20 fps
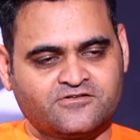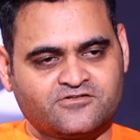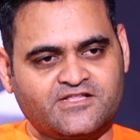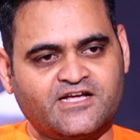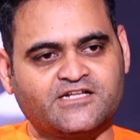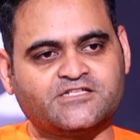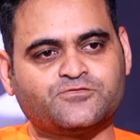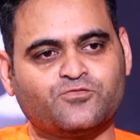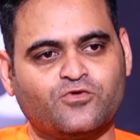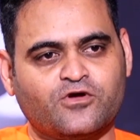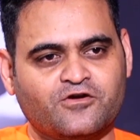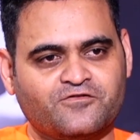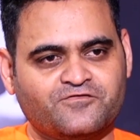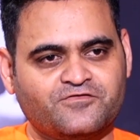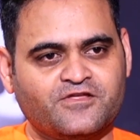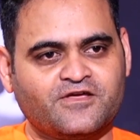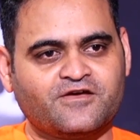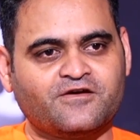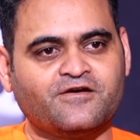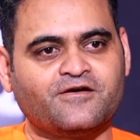So, that's one of
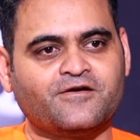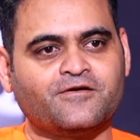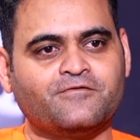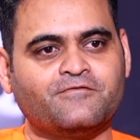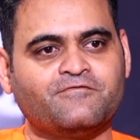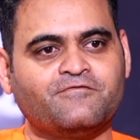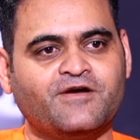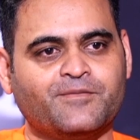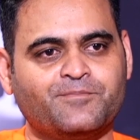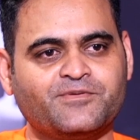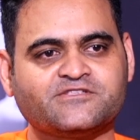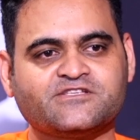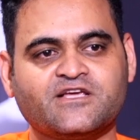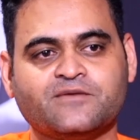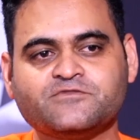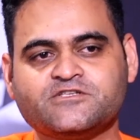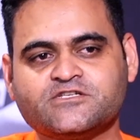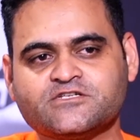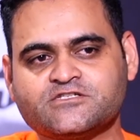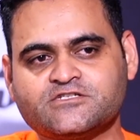the weapons,
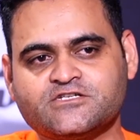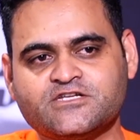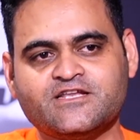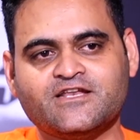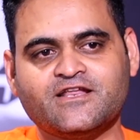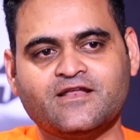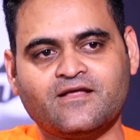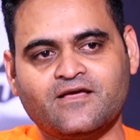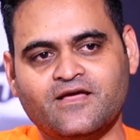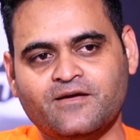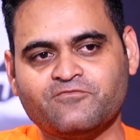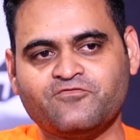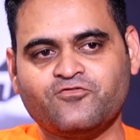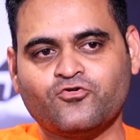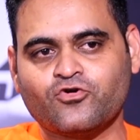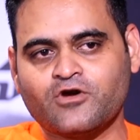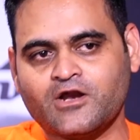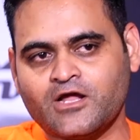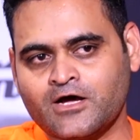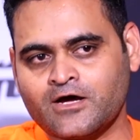M16,
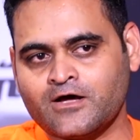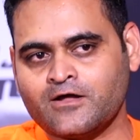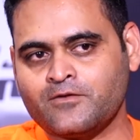M4 laga.